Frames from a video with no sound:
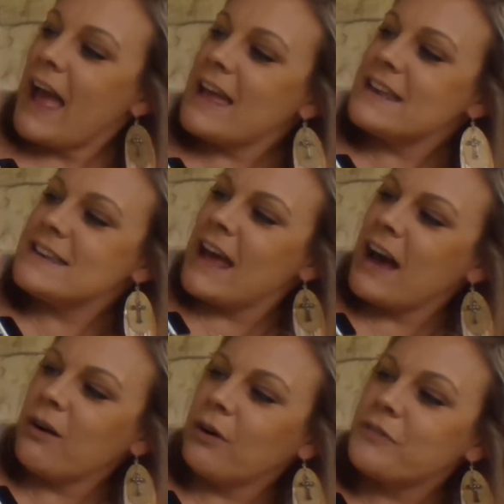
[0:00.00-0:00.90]
And
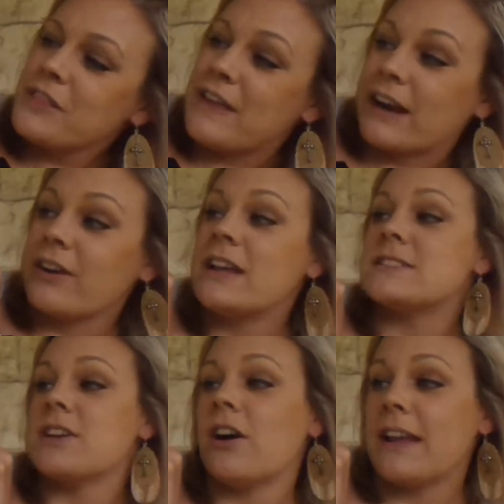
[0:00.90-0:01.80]
now over there he
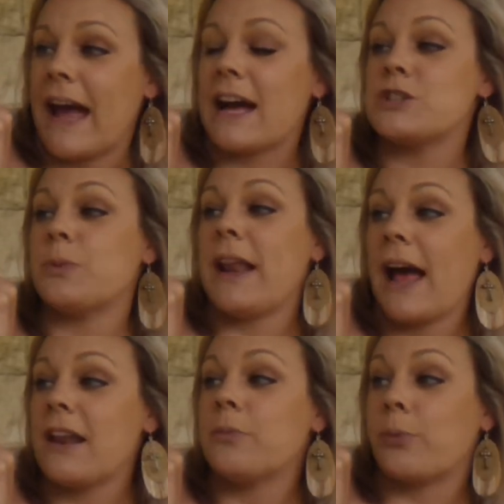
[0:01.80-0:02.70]
saw a cat which
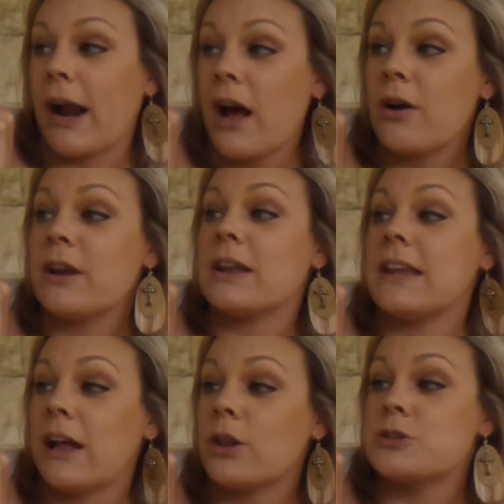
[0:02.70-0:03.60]
had brown and
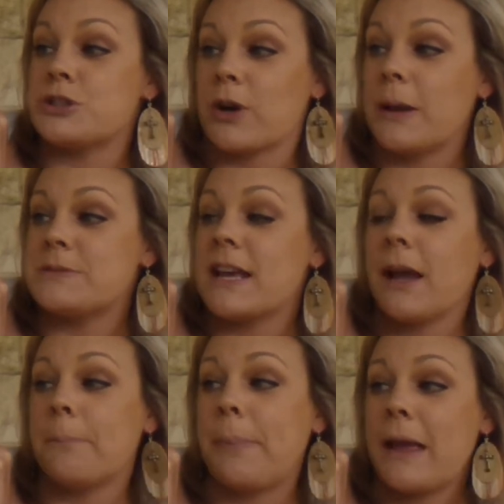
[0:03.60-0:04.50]
yellow stripes like
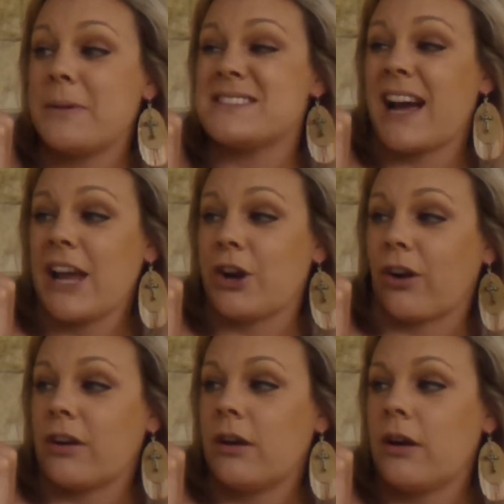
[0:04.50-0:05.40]
a baby
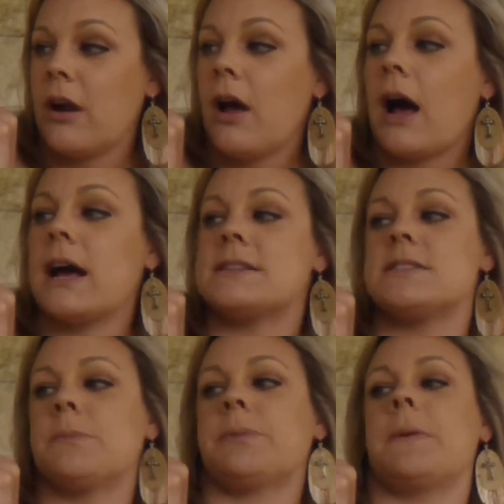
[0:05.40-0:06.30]
tiger. I
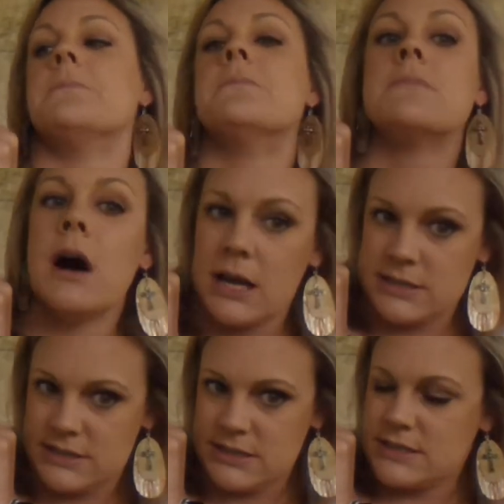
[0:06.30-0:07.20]
simply
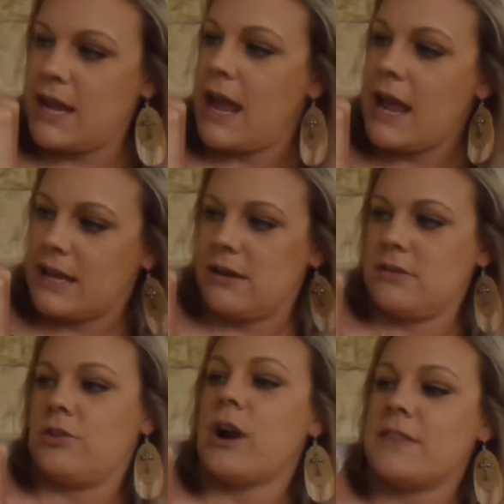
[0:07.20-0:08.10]
must take it,
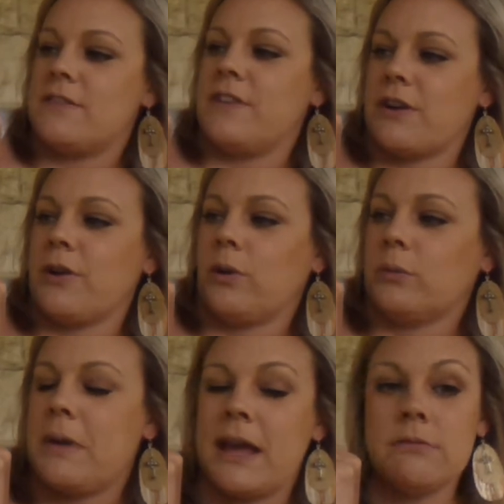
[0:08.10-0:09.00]
cried the very old
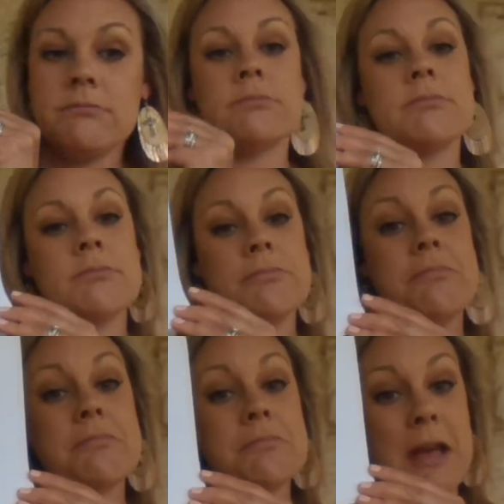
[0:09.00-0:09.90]
man.
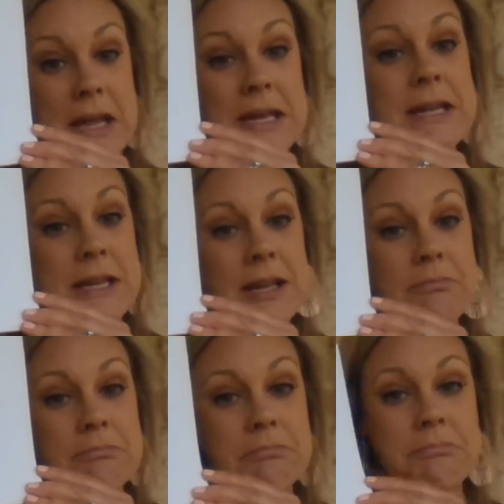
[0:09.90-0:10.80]
And he did.